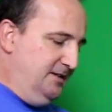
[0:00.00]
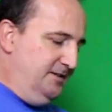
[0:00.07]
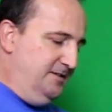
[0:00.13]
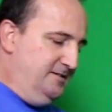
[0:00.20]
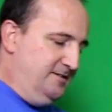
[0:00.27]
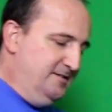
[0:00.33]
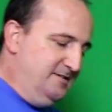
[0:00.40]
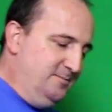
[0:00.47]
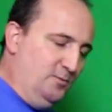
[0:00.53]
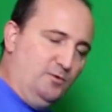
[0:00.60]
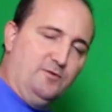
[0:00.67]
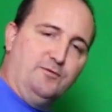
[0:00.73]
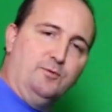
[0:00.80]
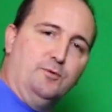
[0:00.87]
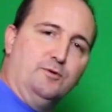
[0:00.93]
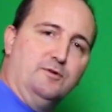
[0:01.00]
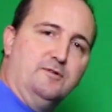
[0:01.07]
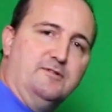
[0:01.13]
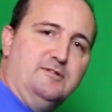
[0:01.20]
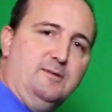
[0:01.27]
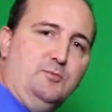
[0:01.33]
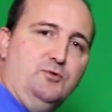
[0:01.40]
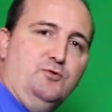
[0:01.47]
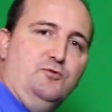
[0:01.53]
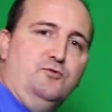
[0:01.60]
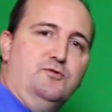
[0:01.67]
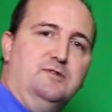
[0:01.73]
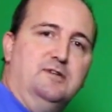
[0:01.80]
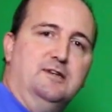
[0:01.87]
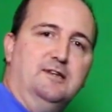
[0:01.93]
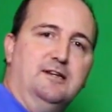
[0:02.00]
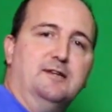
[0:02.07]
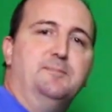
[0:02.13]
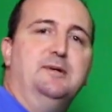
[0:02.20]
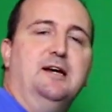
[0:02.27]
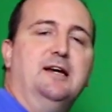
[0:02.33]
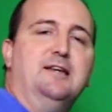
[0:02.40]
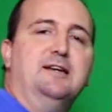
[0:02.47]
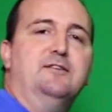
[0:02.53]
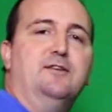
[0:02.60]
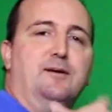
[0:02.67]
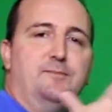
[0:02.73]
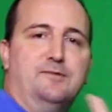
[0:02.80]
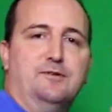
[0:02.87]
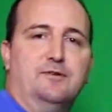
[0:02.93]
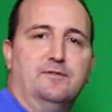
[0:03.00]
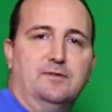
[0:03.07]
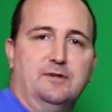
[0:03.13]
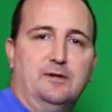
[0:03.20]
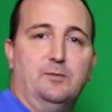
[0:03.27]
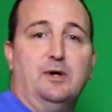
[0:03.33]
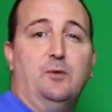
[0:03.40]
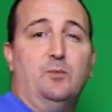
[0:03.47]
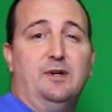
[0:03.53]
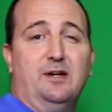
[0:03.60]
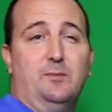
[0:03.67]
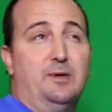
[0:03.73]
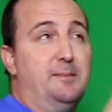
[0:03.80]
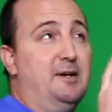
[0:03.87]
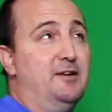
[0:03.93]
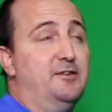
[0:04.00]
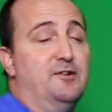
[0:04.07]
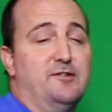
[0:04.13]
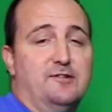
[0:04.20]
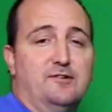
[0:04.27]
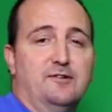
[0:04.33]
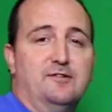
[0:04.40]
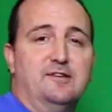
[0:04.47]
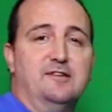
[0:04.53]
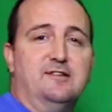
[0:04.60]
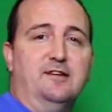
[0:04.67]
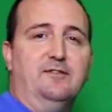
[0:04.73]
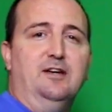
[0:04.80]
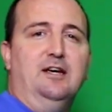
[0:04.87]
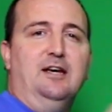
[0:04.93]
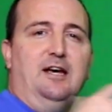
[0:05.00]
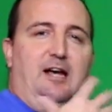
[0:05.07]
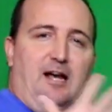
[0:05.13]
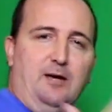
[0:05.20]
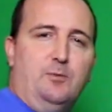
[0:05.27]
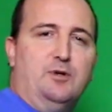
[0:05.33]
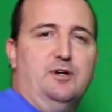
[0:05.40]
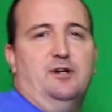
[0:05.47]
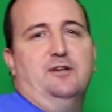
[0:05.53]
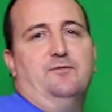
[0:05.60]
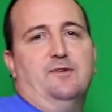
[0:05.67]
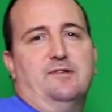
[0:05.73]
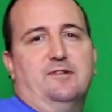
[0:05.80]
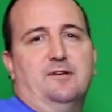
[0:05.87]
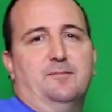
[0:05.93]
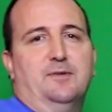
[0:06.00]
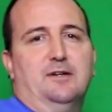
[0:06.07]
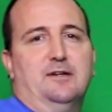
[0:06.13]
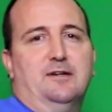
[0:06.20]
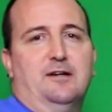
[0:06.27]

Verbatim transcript: This is more for someone who's like me. I like to observe, and I'm, when, I, when I'm out there searching stuff, I want to hunt for something.